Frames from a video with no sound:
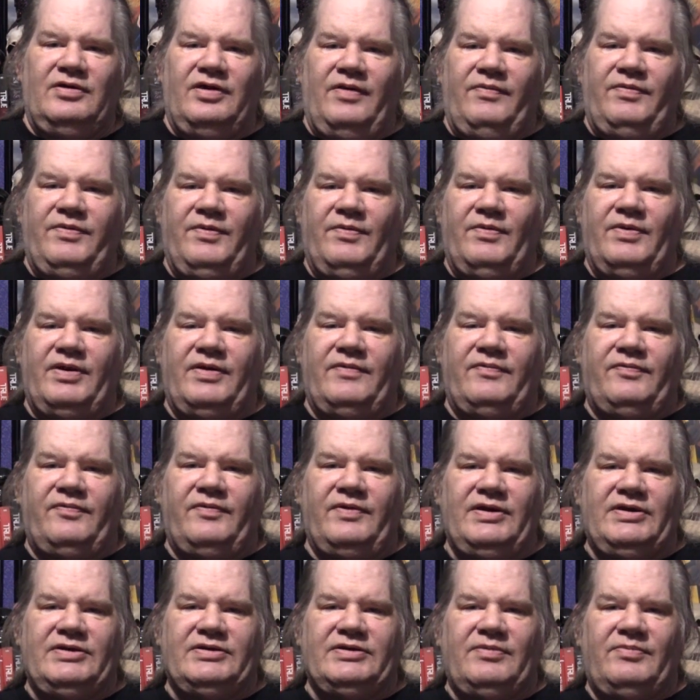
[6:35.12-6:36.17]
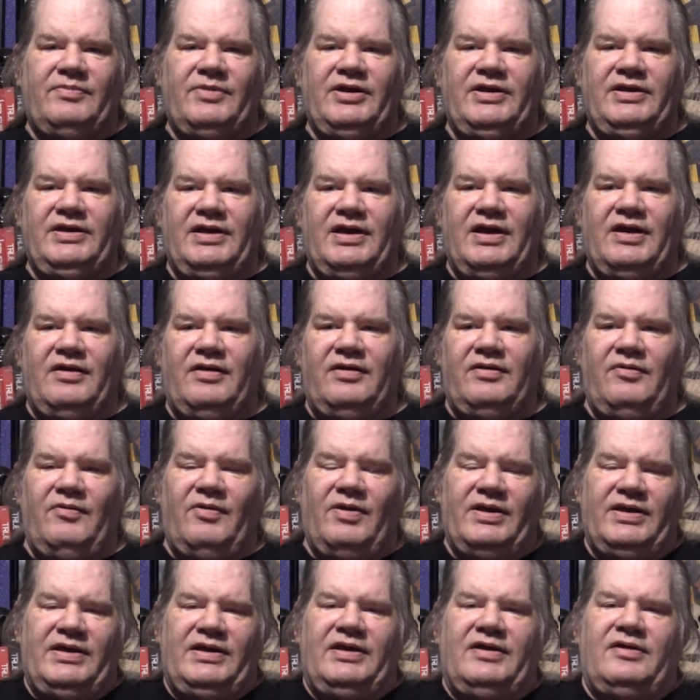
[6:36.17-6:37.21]
if you want to freak somebody out, you
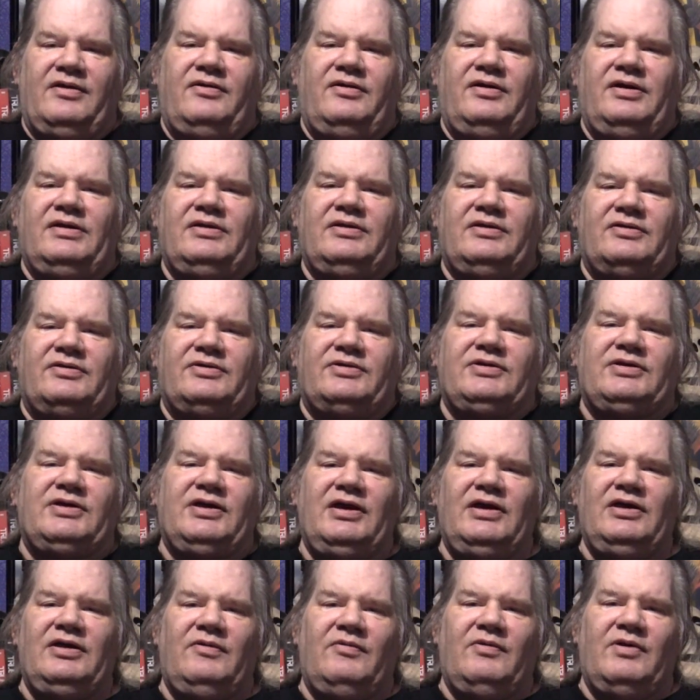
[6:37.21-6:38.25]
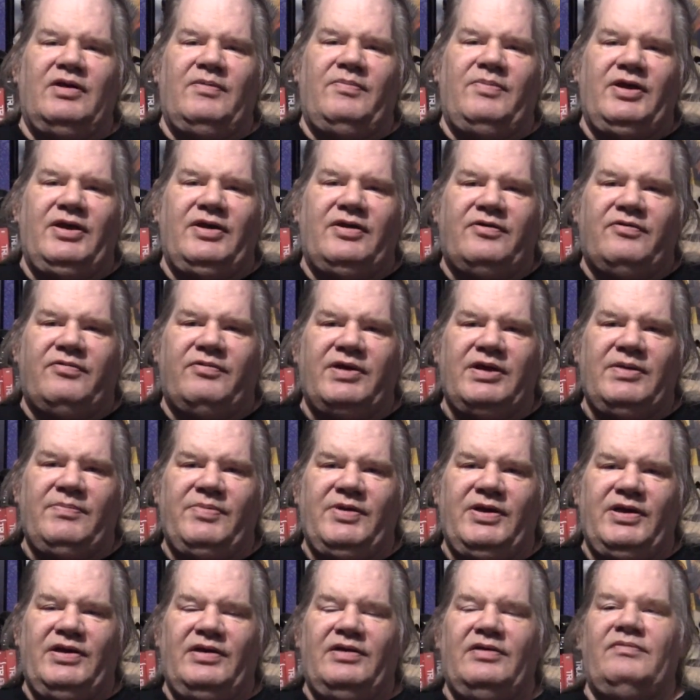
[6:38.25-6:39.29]
want to get underneath their skin, you want to be
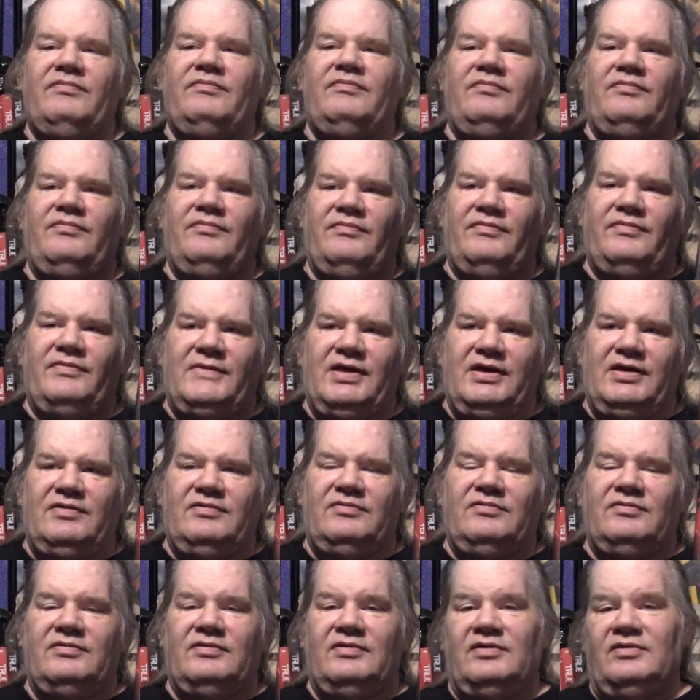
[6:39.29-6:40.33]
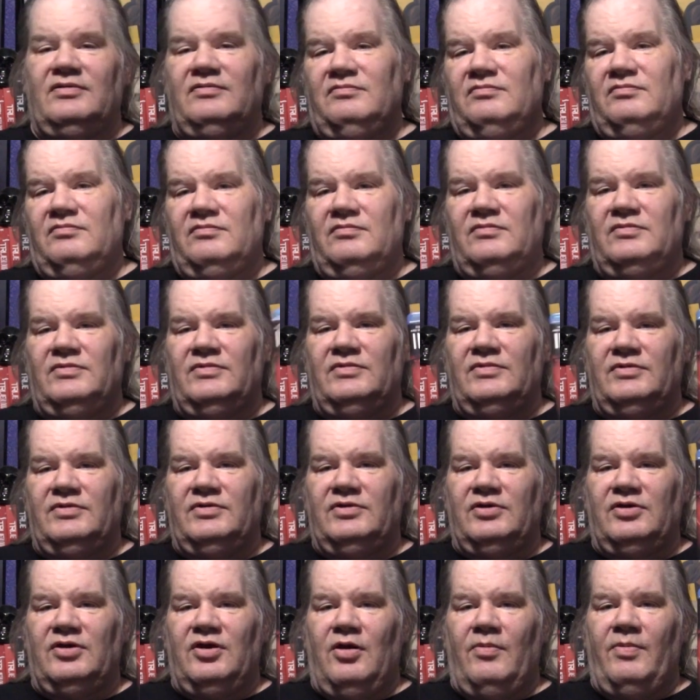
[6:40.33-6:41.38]
creepy, then
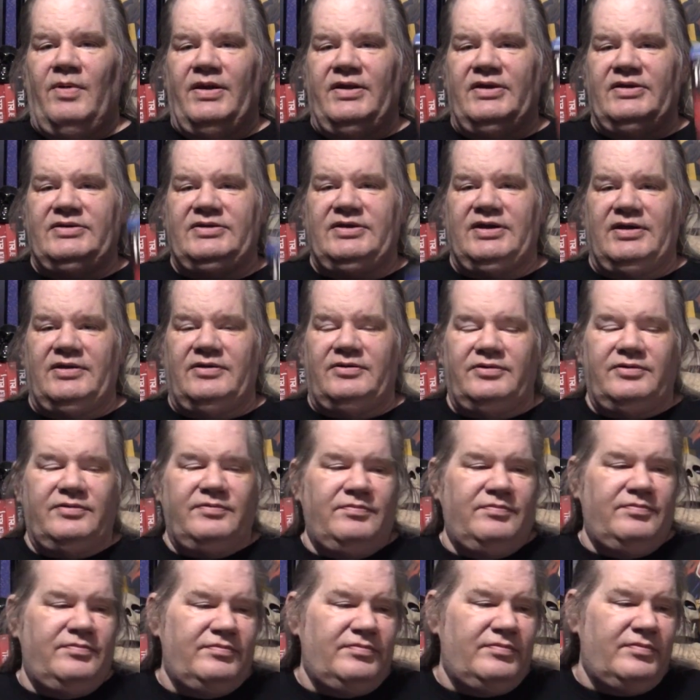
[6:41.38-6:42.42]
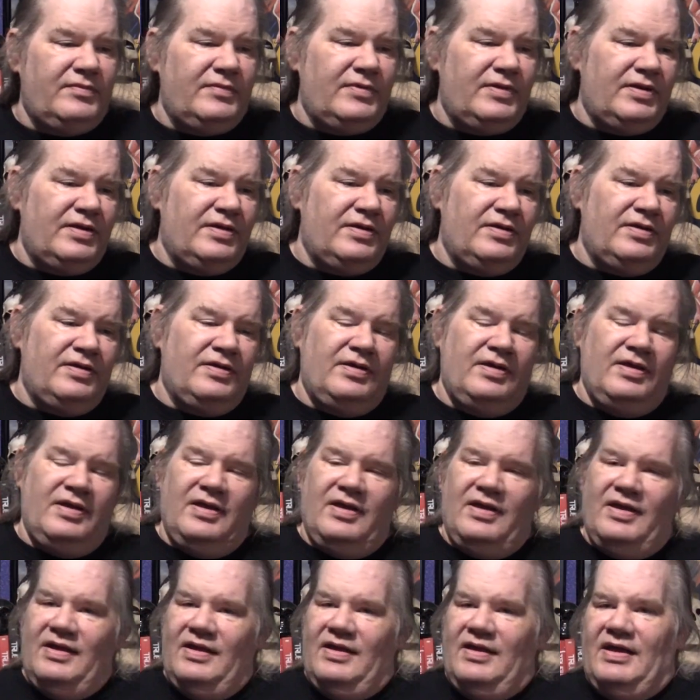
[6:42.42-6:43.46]
go by this standard.
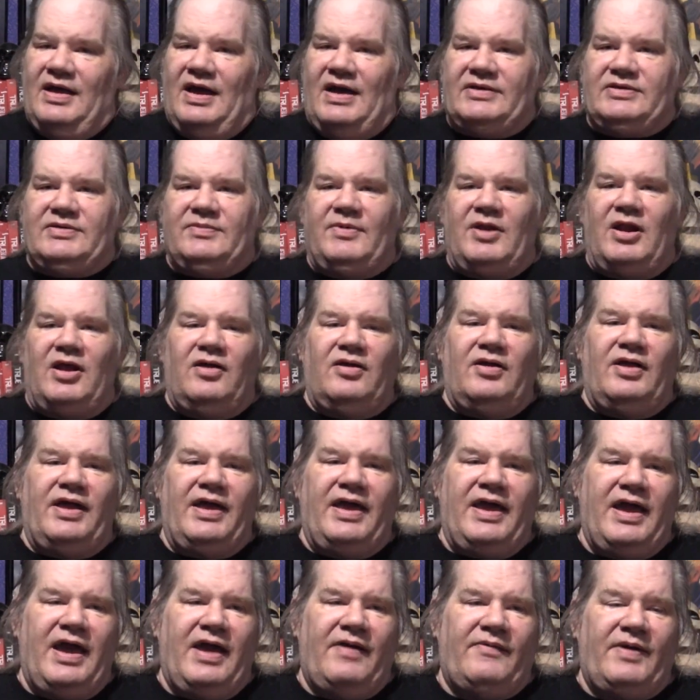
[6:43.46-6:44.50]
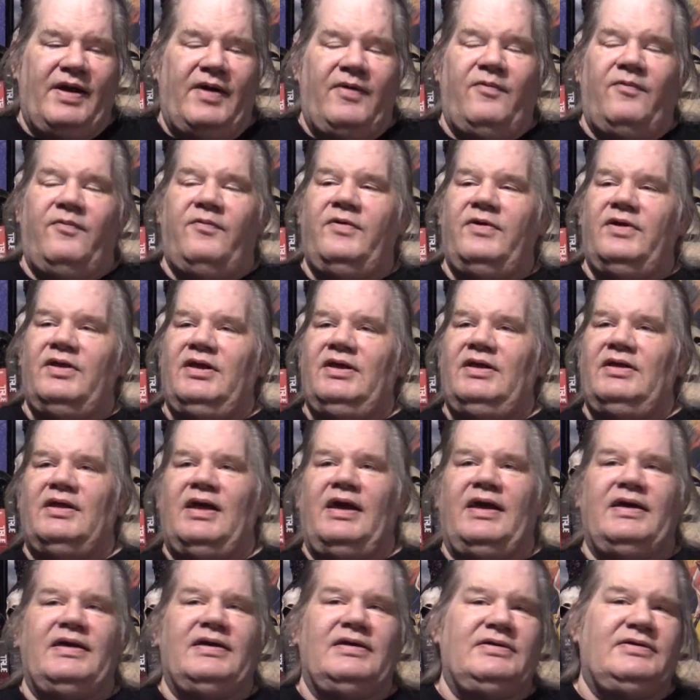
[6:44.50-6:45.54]
That's about all I have. I really
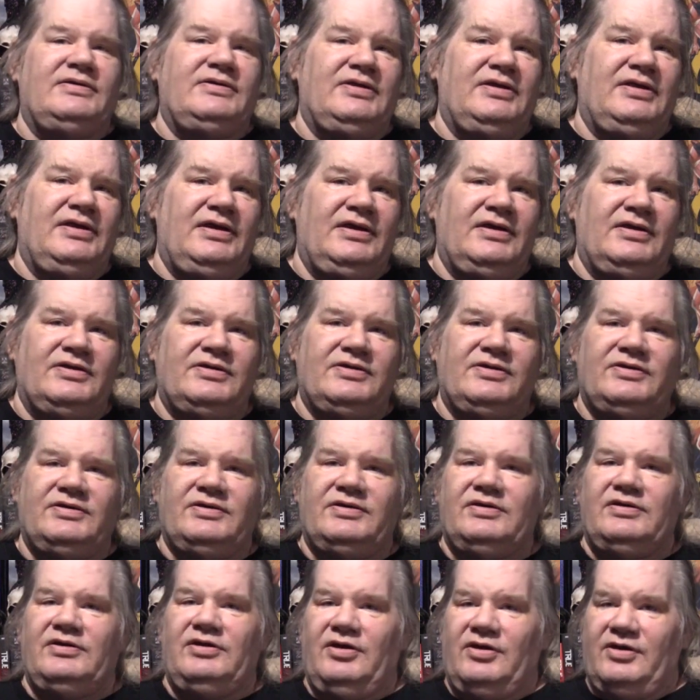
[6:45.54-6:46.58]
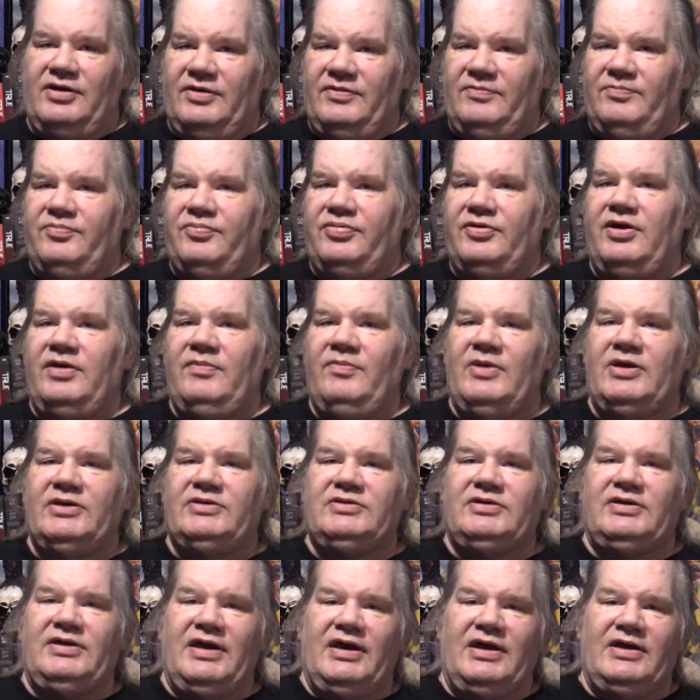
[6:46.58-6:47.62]
like Insidious. You can pretty
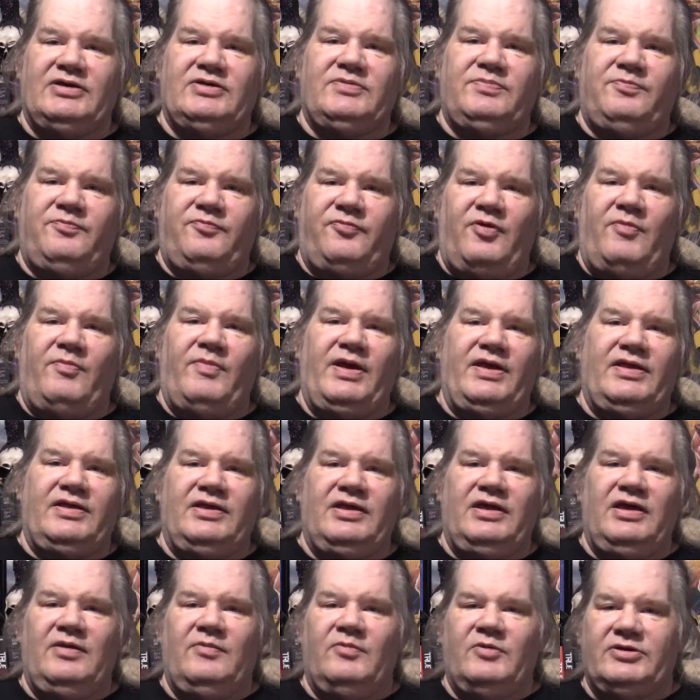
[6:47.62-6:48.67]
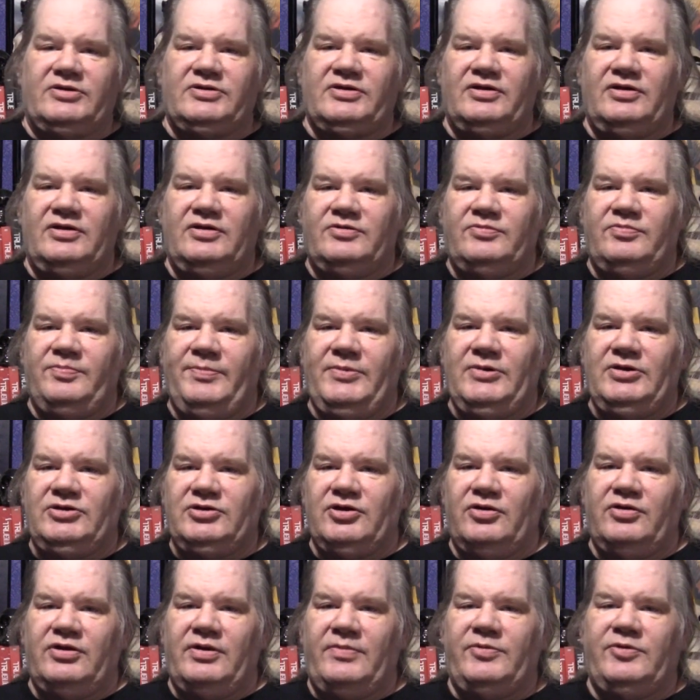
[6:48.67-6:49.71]
much guess from my theme what's going to be
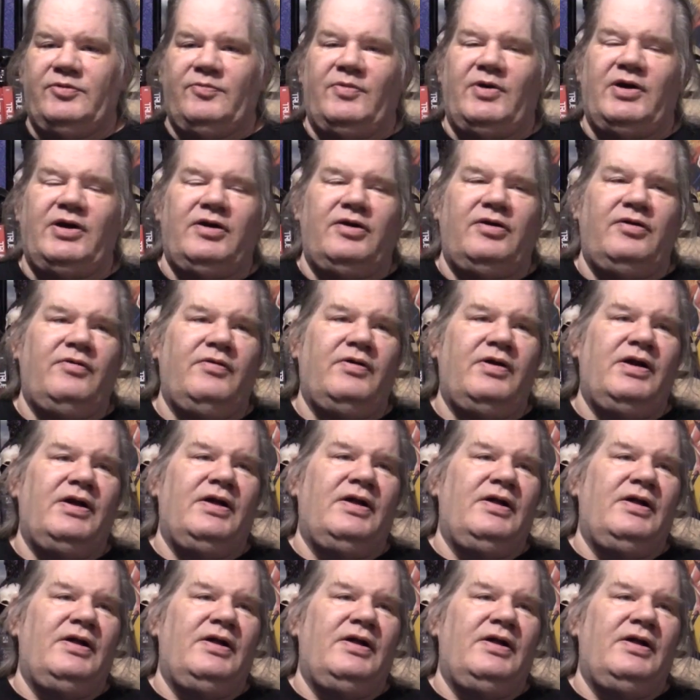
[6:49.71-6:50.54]
showing up tomorrow.